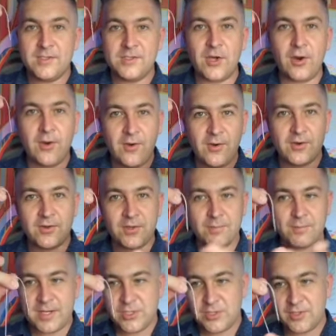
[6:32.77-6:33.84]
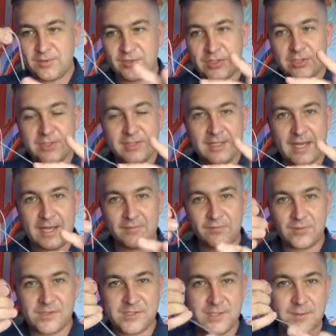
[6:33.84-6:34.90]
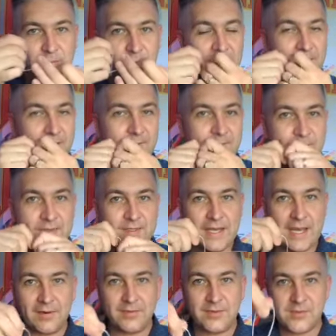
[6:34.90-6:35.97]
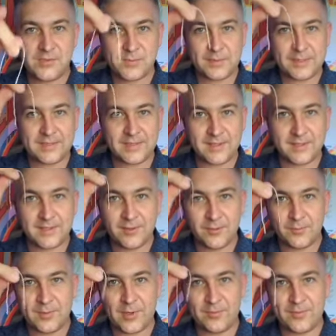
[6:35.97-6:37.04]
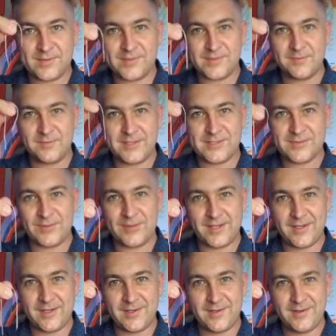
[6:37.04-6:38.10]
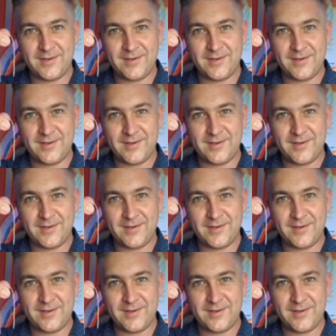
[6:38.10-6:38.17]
To her, the measure of a good life was simply how you spent the little moments in between.